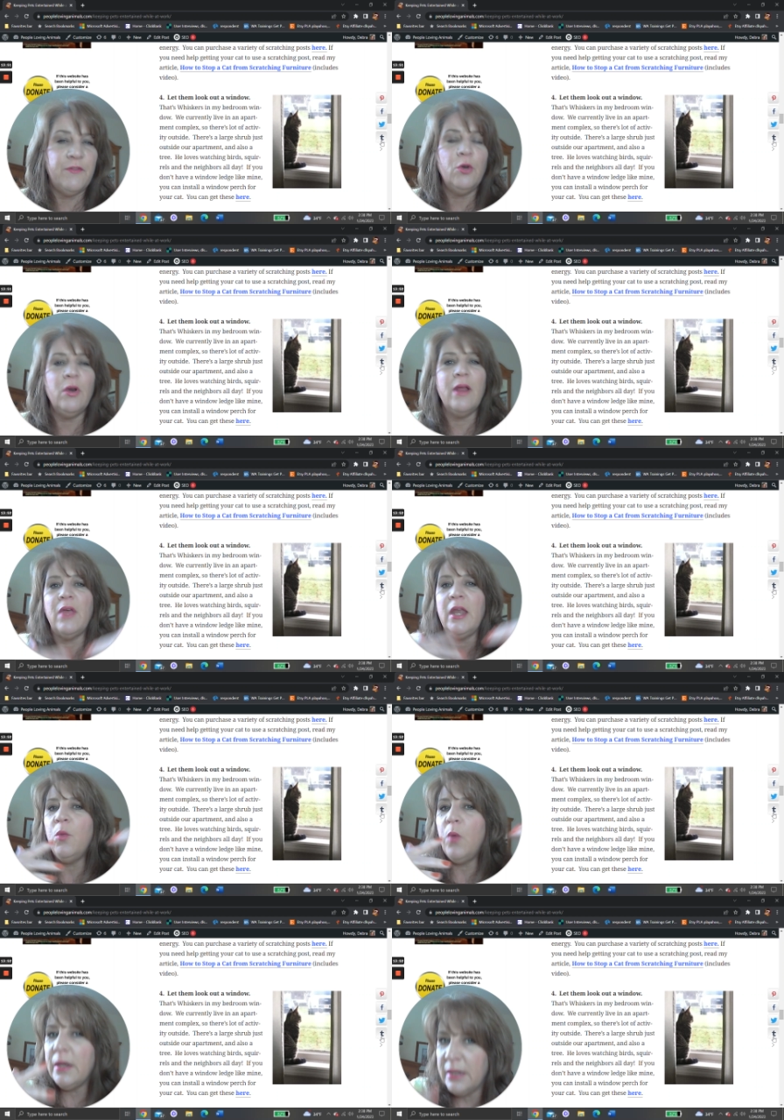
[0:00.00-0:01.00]
If you don't have any
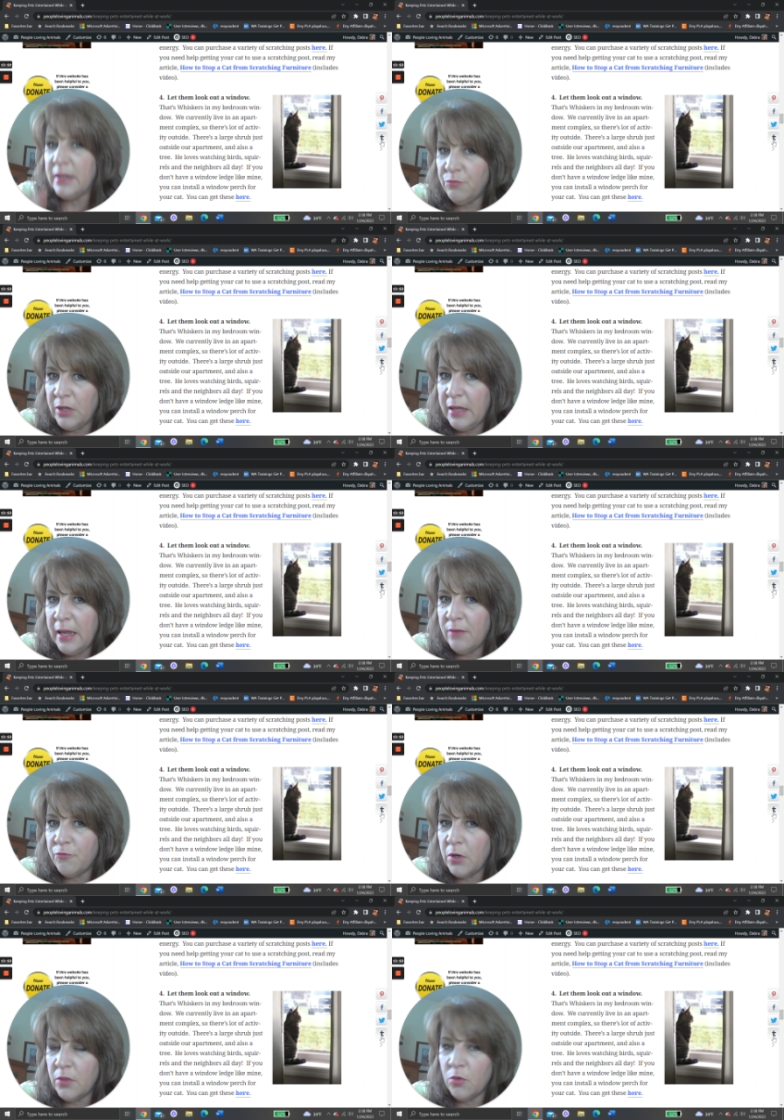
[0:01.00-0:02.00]
way to get the cat in
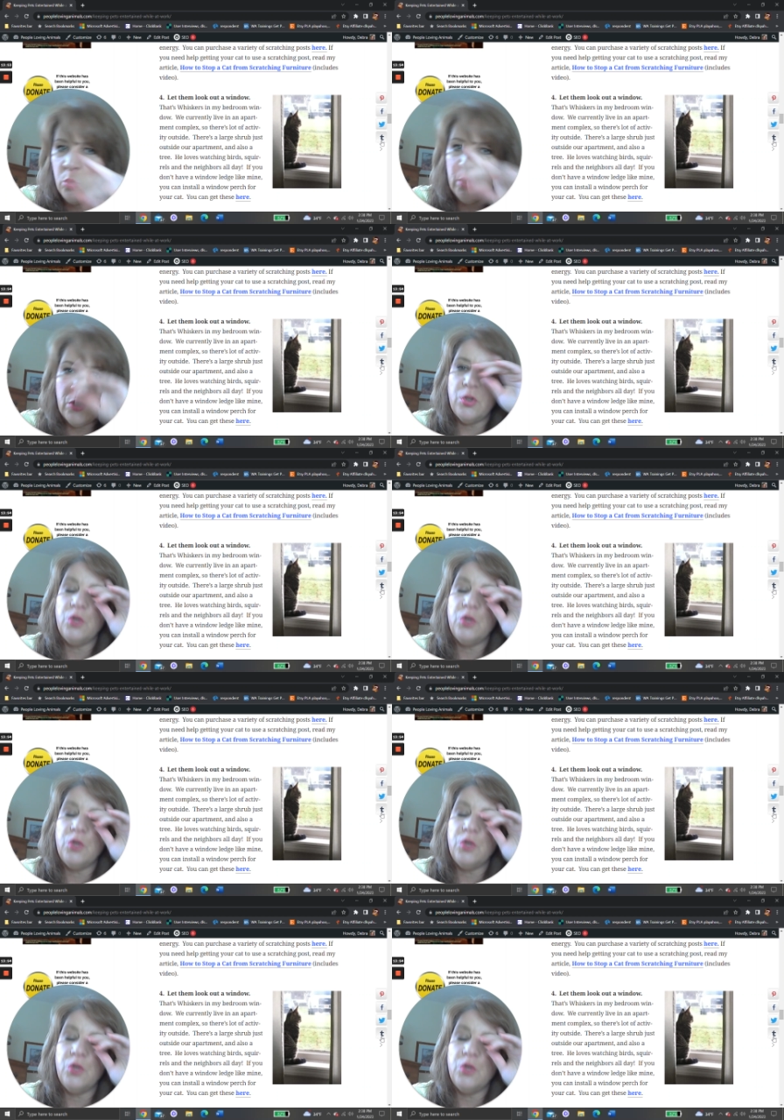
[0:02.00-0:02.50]
front of the window,